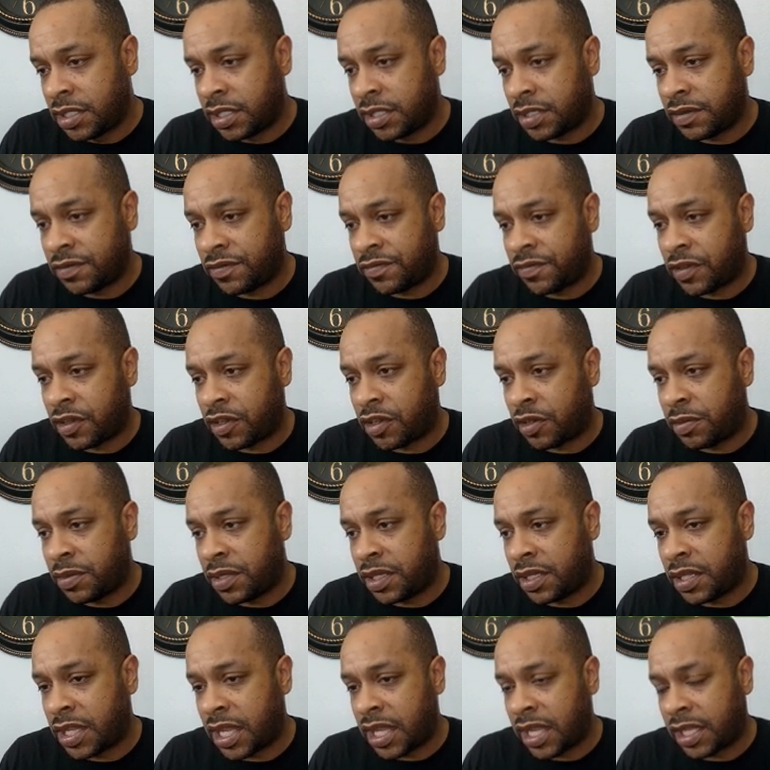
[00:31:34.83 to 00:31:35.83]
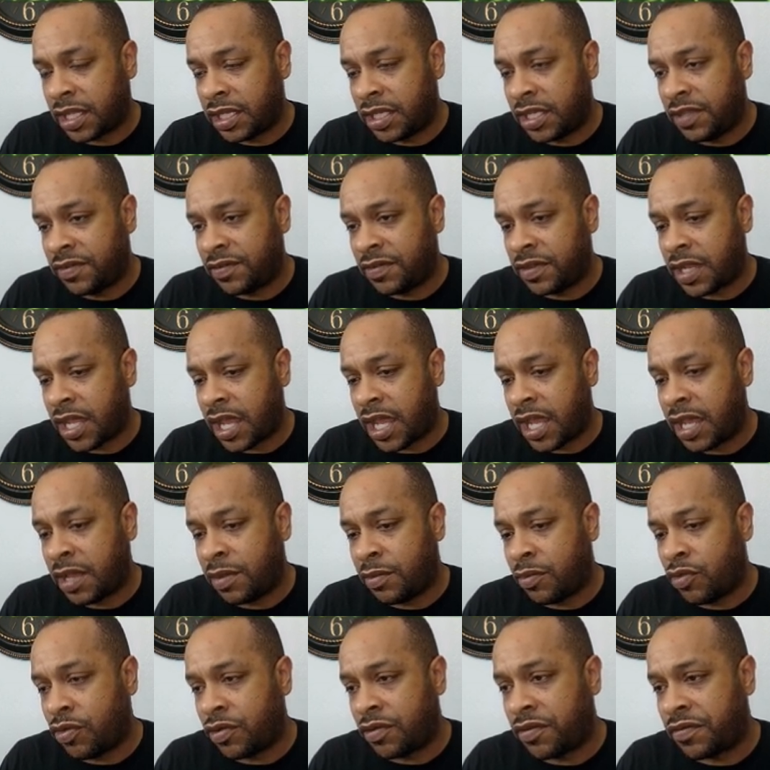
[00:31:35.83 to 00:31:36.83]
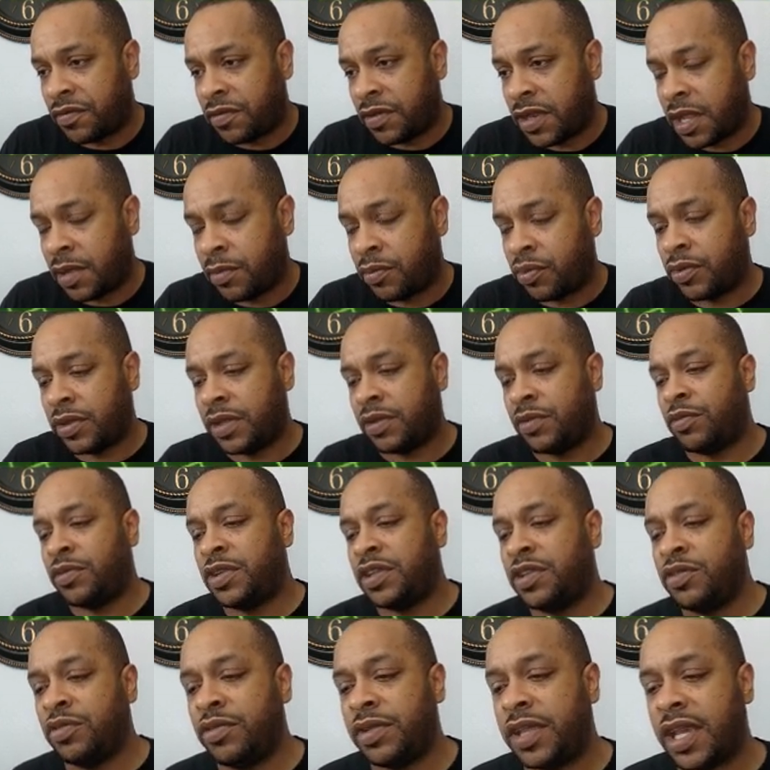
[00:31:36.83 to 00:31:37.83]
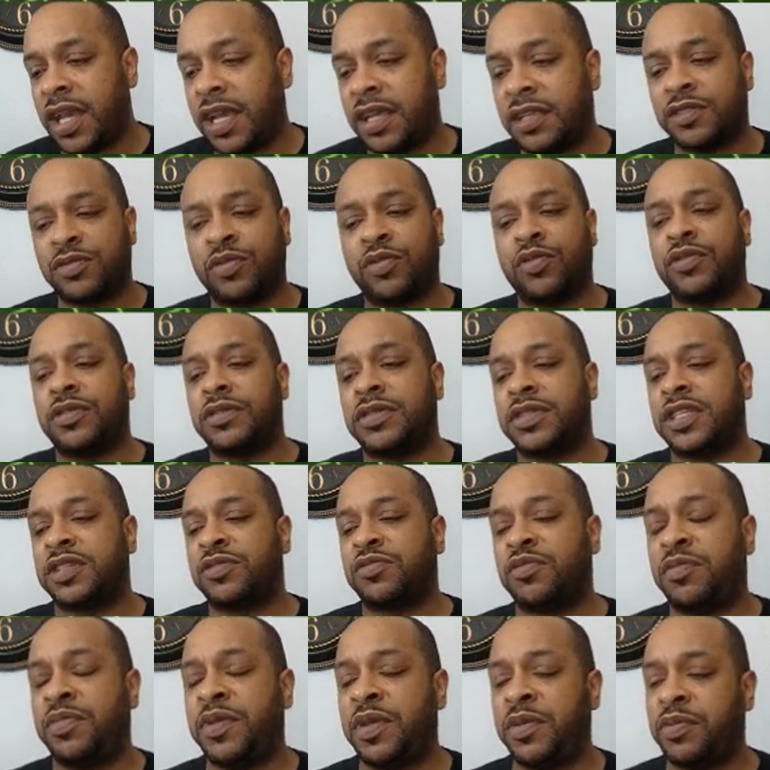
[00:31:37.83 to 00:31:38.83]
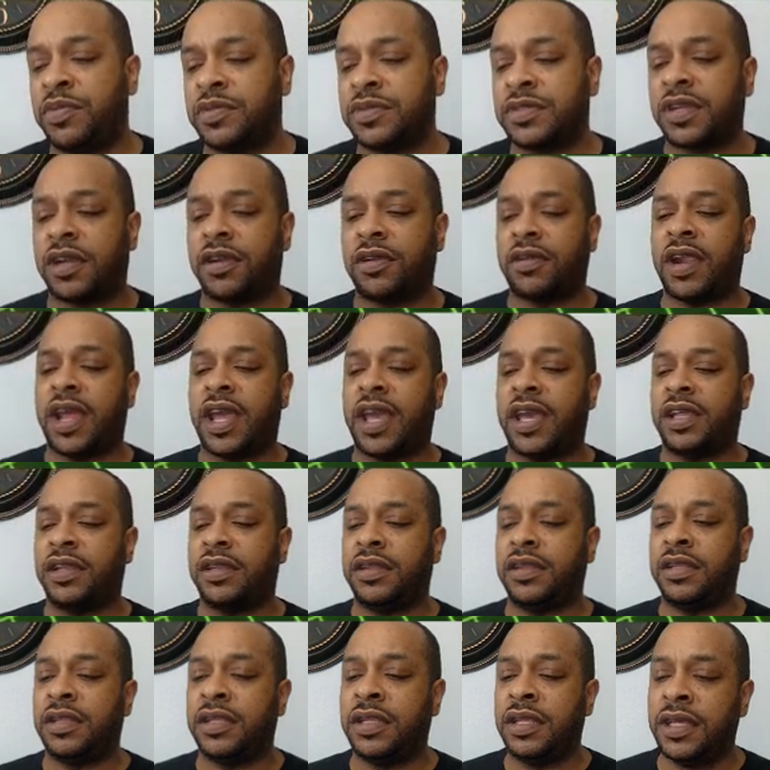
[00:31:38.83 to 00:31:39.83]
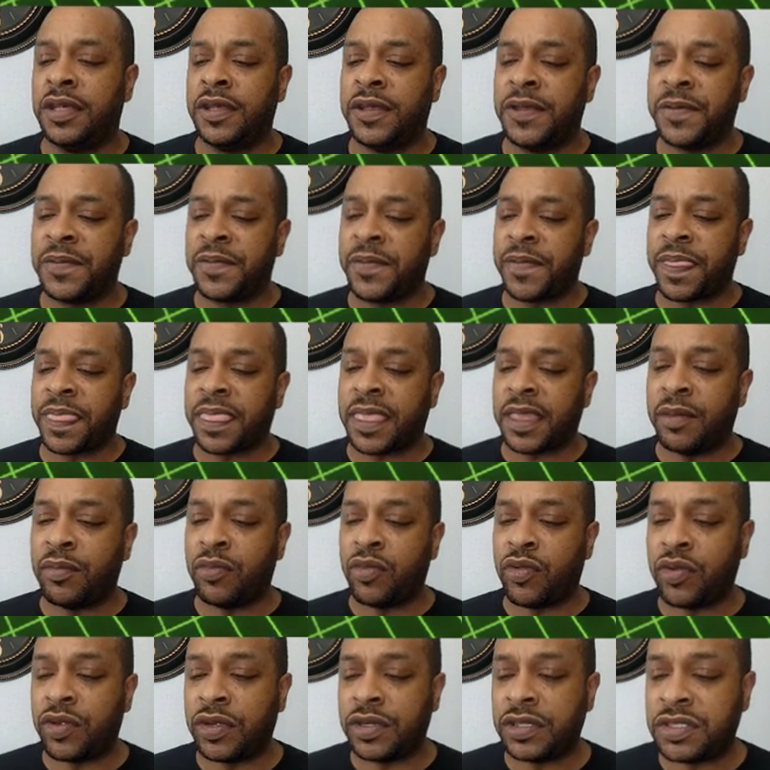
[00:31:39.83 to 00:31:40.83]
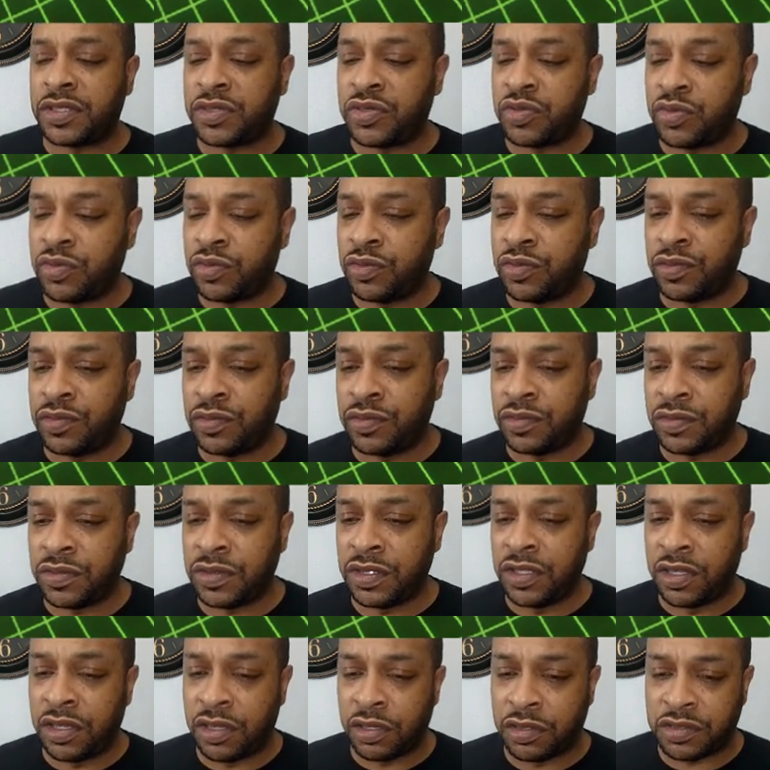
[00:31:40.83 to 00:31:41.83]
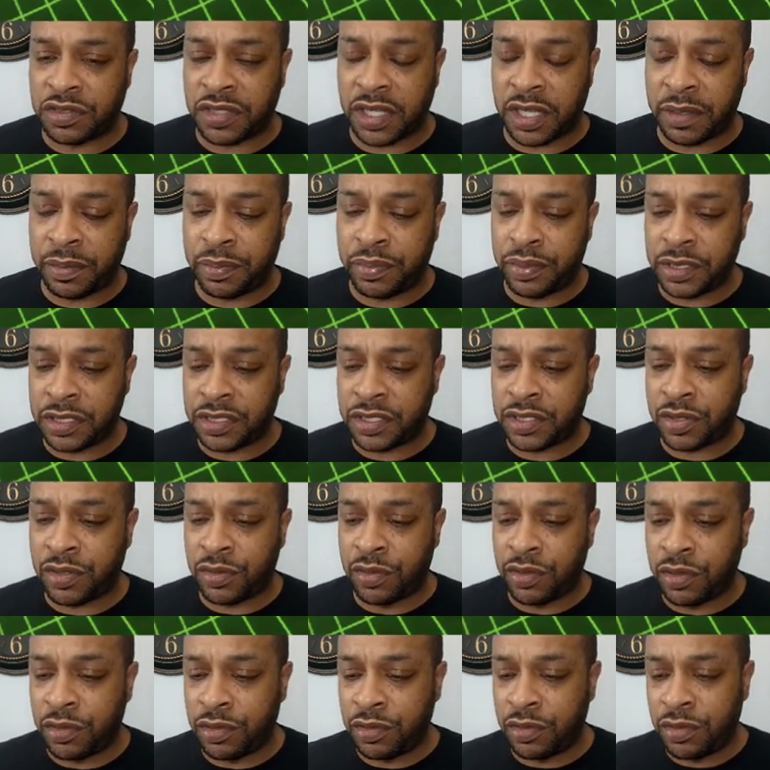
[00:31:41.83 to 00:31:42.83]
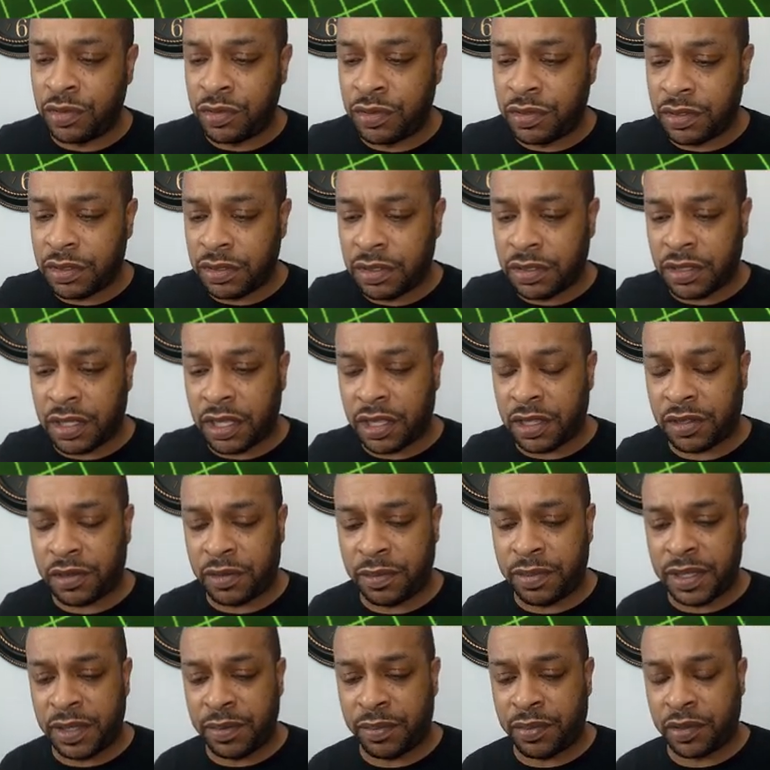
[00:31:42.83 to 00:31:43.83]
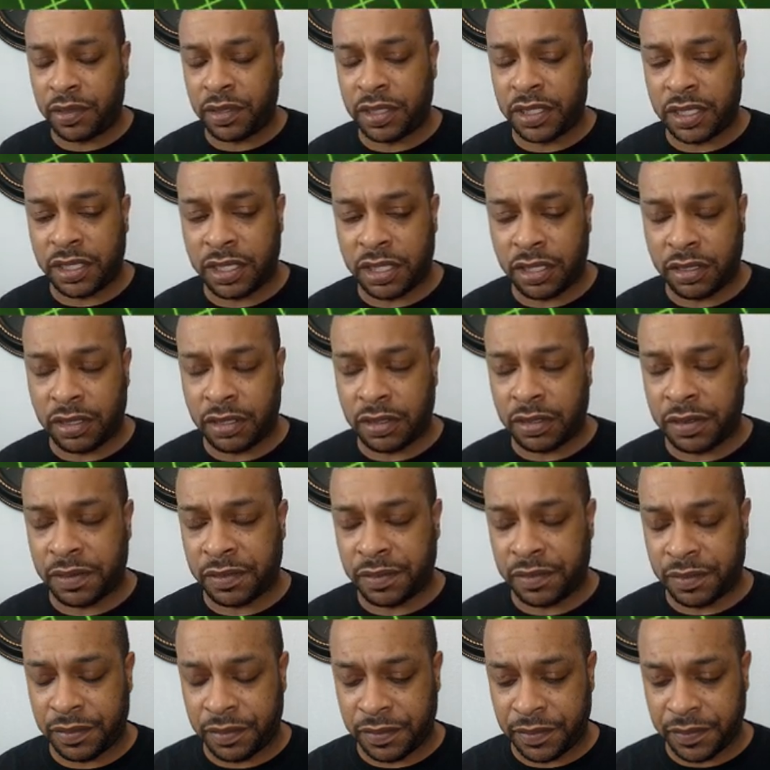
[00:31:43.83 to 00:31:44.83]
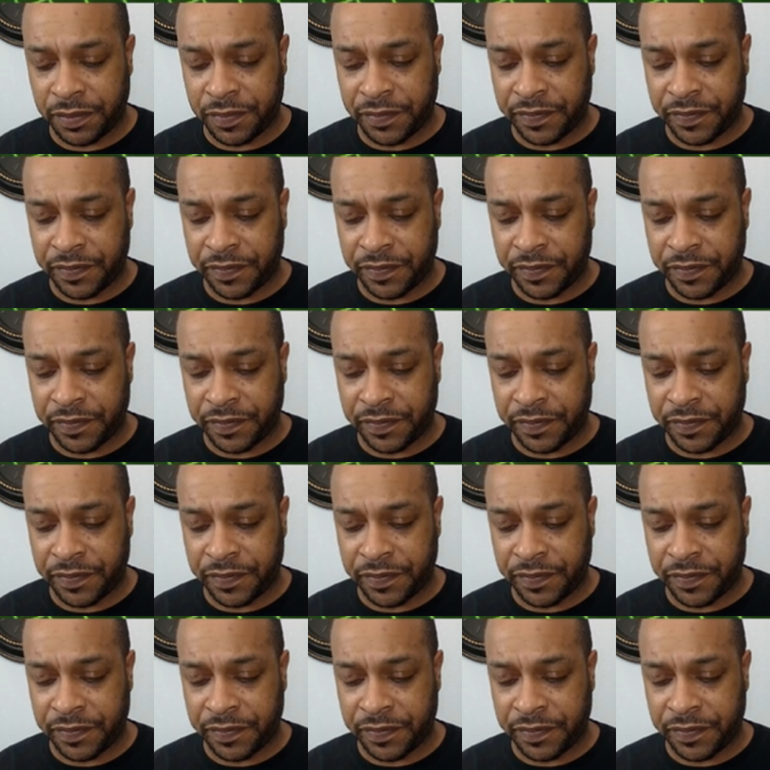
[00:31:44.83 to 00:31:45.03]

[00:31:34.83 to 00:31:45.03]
Confirm it. I can even add more from that point. When you do gas wars, that's where people start adding more to, you know, try to push through other people in on